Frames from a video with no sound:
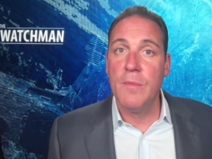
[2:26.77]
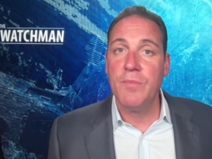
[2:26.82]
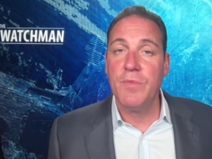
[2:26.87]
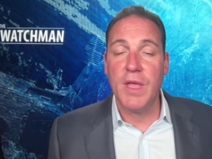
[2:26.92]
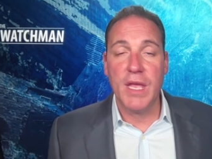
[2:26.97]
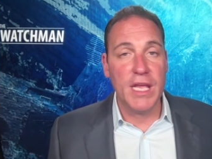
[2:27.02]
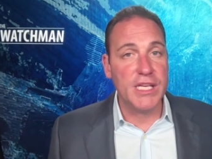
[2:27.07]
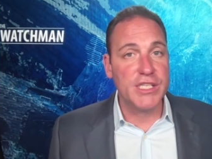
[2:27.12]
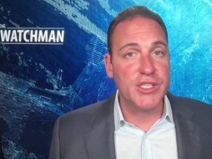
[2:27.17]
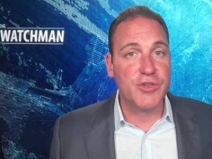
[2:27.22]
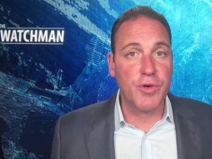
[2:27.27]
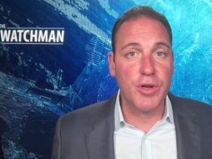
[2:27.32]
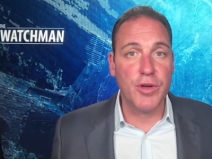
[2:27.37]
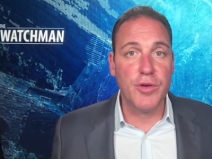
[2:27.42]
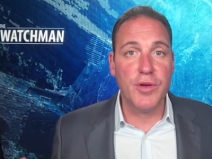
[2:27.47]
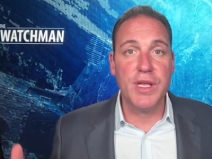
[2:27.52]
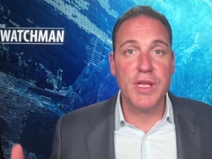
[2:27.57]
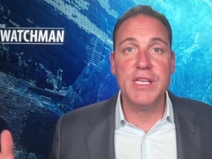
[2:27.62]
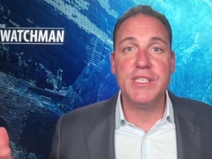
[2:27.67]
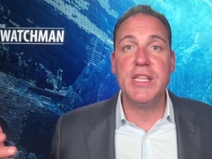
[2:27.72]

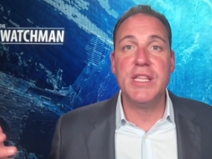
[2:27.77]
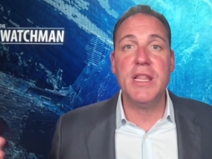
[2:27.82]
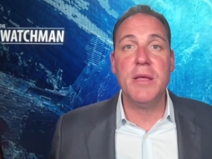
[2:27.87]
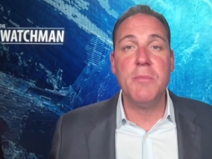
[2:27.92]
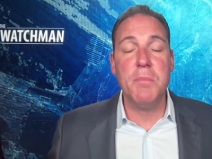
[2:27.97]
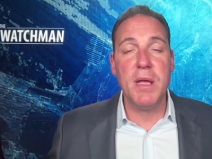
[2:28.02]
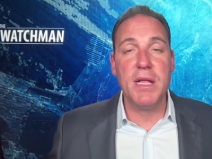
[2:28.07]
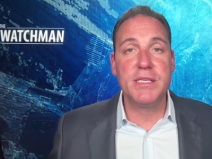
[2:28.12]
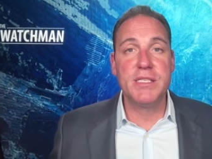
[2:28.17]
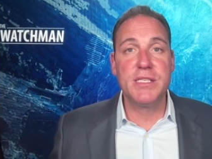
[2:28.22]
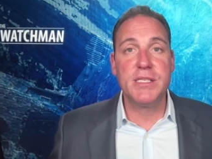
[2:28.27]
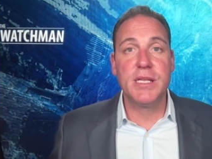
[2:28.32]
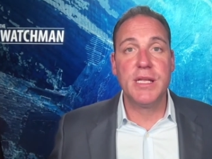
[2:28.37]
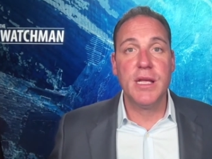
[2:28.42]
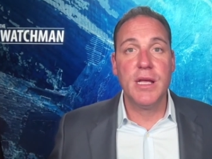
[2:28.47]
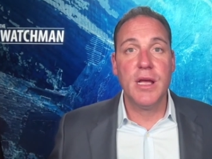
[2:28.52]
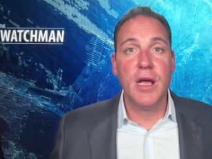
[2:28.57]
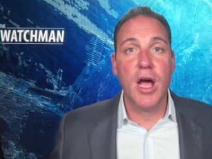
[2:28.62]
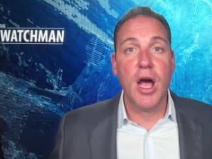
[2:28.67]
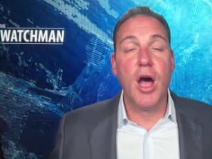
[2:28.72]
Israel is in the midst
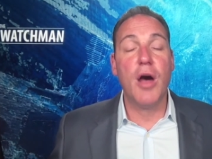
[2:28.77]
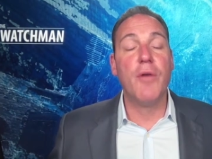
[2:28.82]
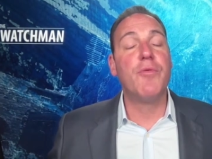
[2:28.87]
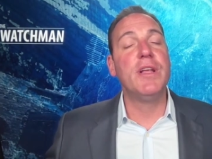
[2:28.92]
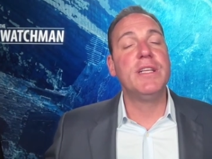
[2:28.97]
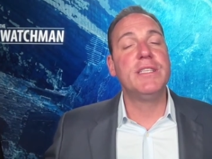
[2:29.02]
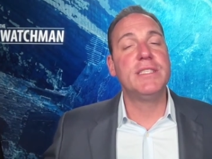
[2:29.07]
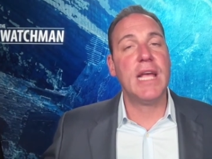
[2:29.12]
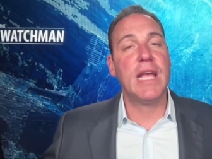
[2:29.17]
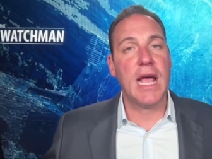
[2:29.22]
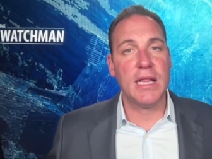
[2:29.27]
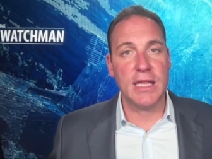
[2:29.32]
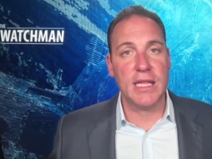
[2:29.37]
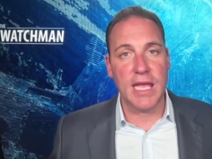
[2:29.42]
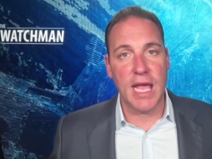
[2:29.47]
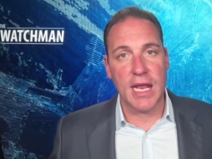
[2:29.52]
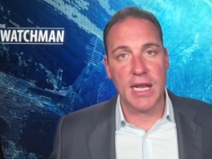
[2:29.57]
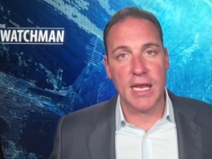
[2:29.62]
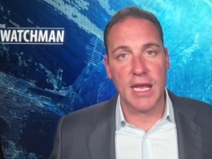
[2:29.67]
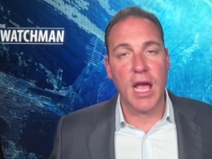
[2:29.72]
of
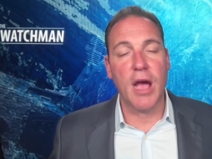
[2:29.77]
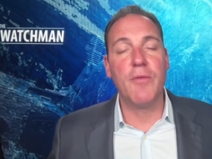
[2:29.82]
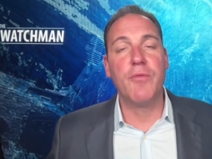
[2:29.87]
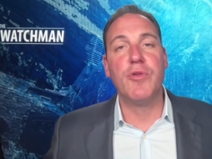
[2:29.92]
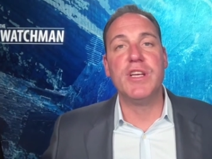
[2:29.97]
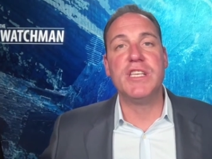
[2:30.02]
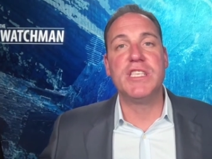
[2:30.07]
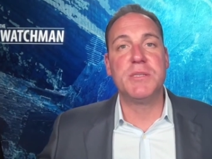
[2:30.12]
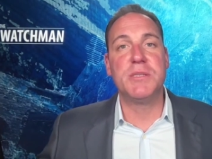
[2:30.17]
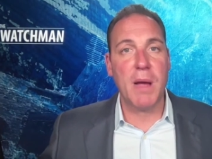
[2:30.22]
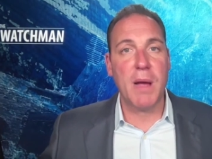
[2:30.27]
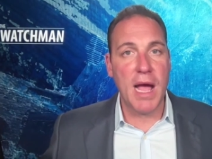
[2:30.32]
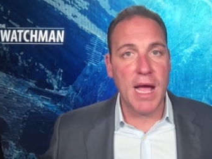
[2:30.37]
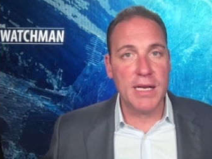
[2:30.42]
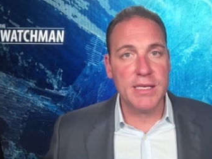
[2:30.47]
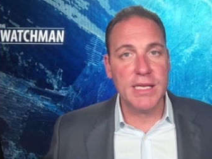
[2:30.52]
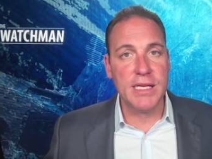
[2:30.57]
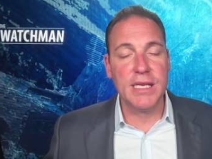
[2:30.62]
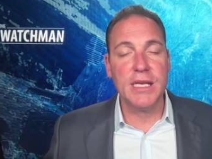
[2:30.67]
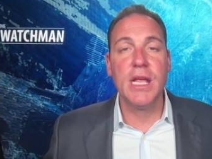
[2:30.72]
retaliating, of
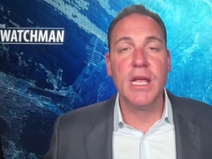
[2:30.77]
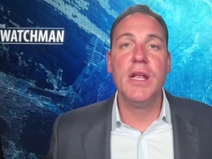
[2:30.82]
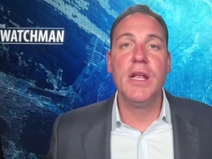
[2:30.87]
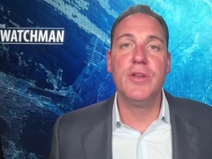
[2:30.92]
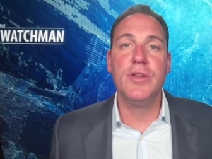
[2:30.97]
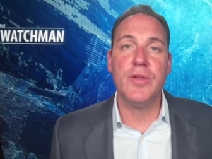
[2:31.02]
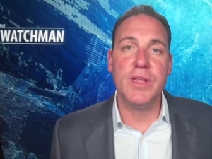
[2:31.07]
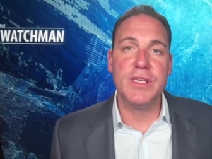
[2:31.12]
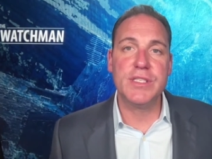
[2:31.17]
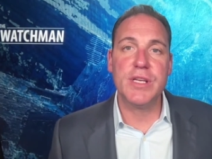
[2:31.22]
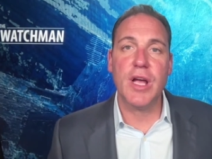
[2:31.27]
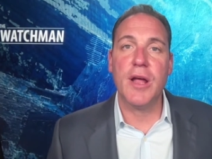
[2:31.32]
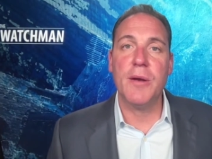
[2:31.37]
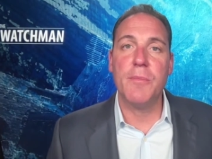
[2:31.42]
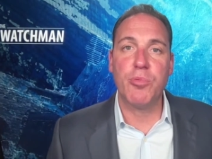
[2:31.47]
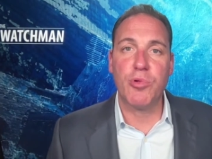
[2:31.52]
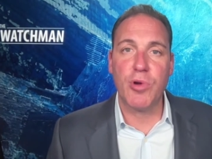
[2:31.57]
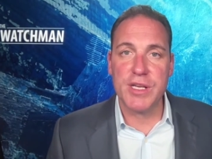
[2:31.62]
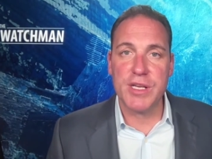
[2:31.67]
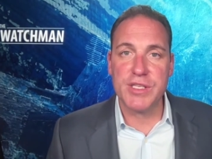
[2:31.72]
responding to this
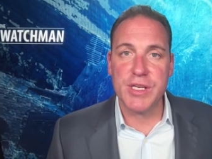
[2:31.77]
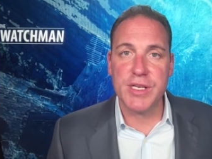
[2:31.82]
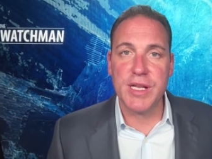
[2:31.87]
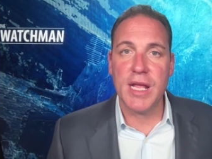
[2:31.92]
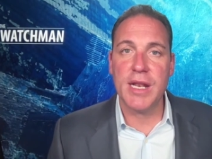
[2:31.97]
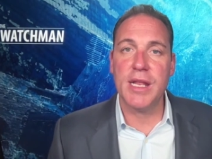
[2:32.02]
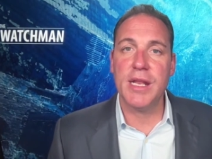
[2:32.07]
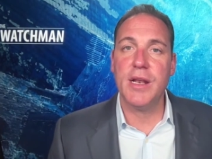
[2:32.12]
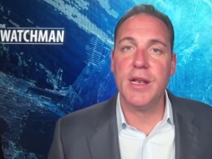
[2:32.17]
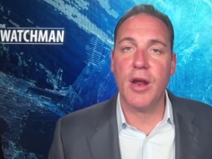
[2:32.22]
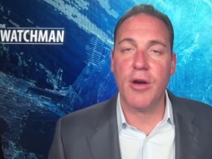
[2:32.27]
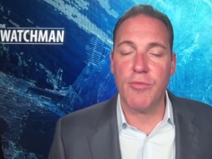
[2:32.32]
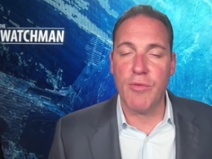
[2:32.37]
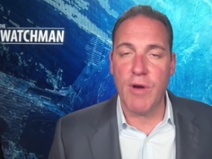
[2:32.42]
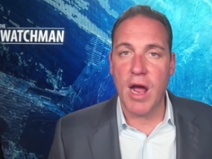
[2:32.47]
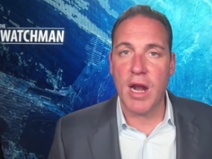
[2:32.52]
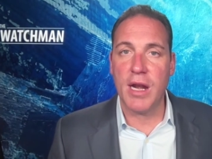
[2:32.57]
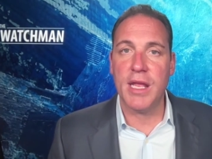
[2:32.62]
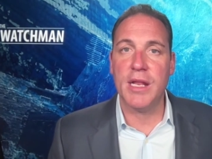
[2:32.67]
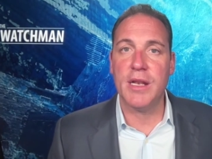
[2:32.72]
unprecedented
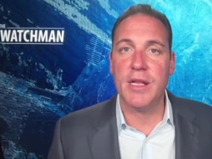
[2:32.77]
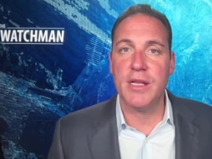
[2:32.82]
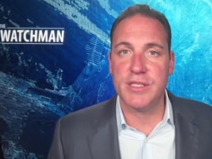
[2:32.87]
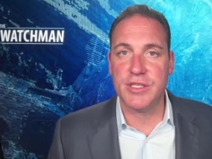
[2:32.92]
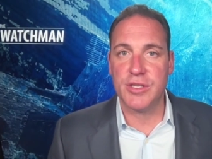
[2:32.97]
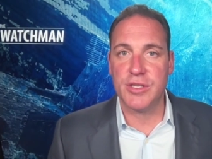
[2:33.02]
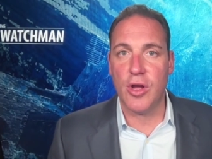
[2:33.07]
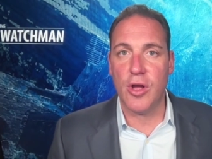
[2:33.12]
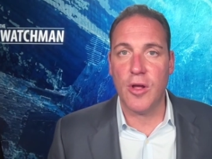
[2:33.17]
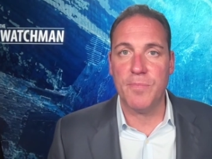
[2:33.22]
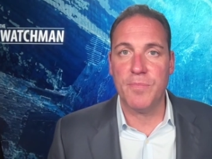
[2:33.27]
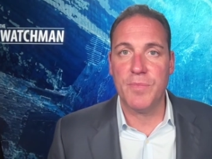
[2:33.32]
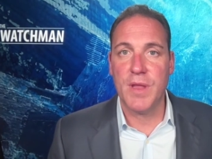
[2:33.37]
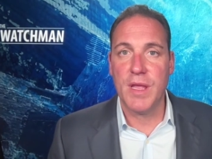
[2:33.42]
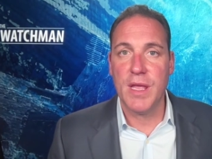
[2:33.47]
Iranian assault.